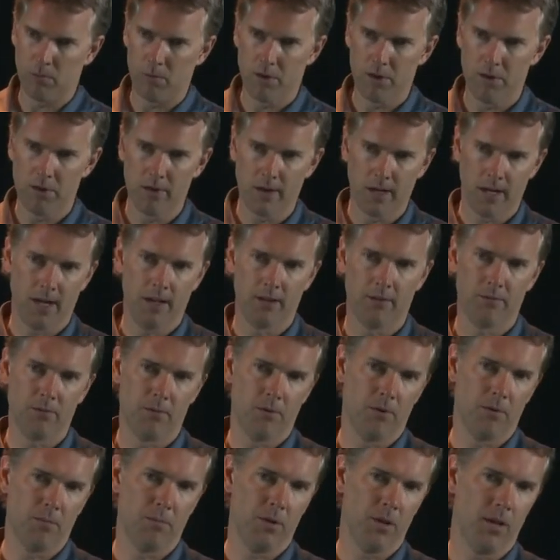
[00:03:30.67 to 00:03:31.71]
When you guys
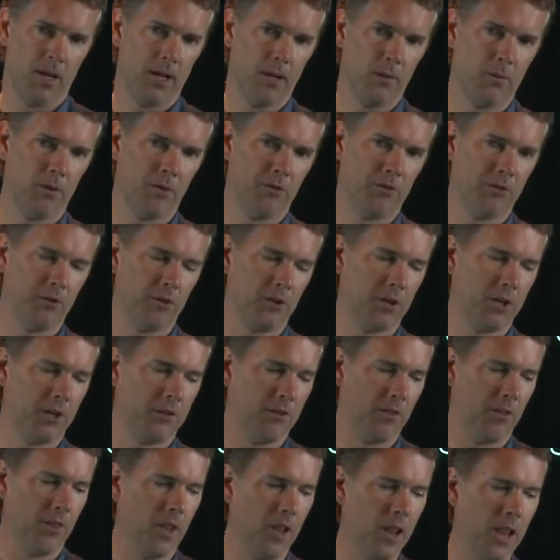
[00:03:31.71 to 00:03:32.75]
were playing with
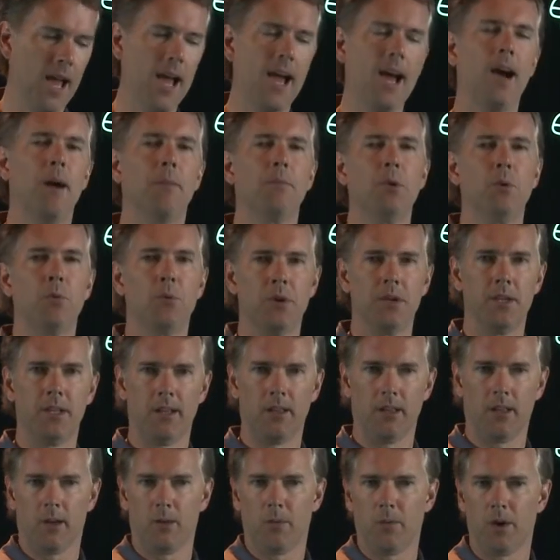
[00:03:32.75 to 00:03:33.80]
circuits in the lab, you were
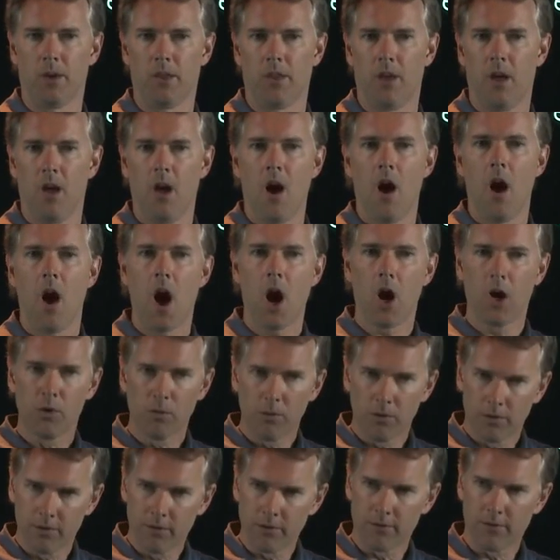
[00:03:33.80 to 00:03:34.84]
dealing with
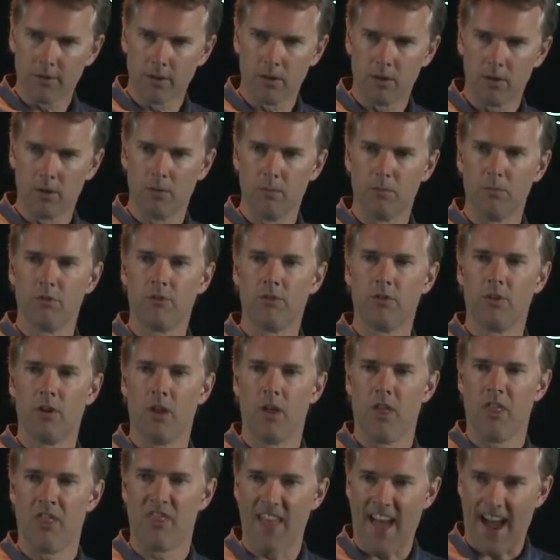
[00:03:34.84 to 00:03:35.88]
hundreds of ohms,
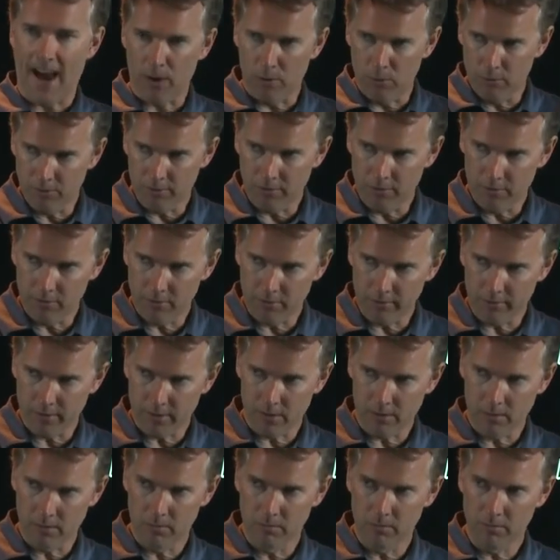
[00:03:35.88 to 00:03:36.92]
thousands of
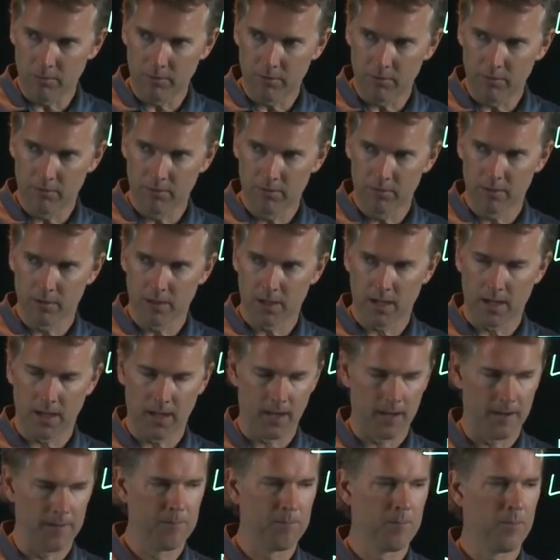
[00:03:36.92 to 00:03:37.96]
ohms,
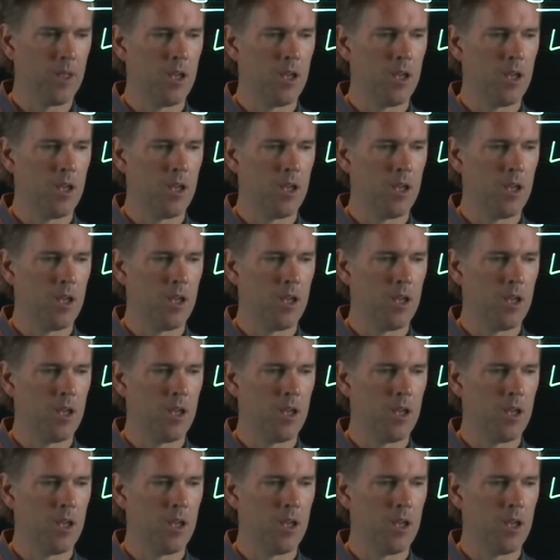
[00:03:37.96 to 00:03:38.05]
okay?